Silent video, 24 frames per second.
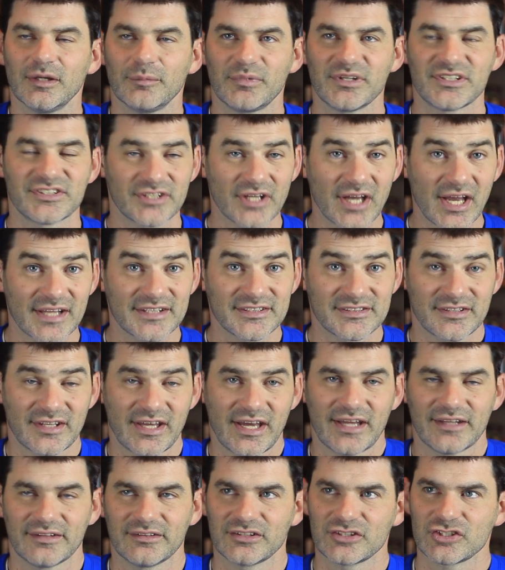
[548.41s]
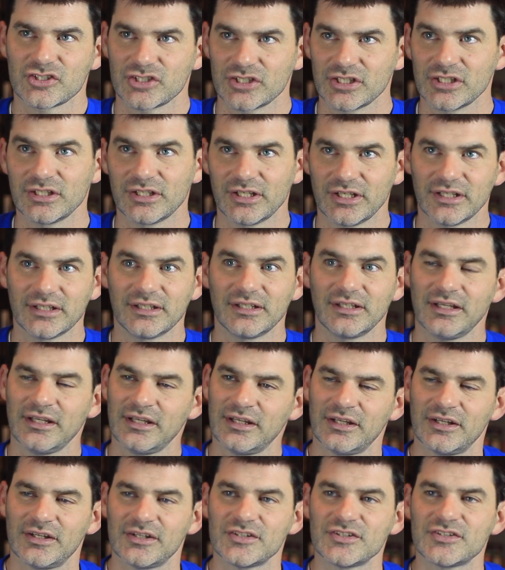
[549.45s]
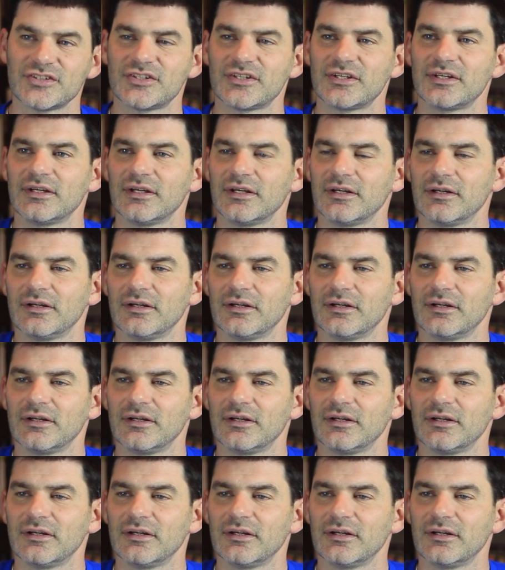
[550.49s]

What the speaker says: Besides that, the shindig is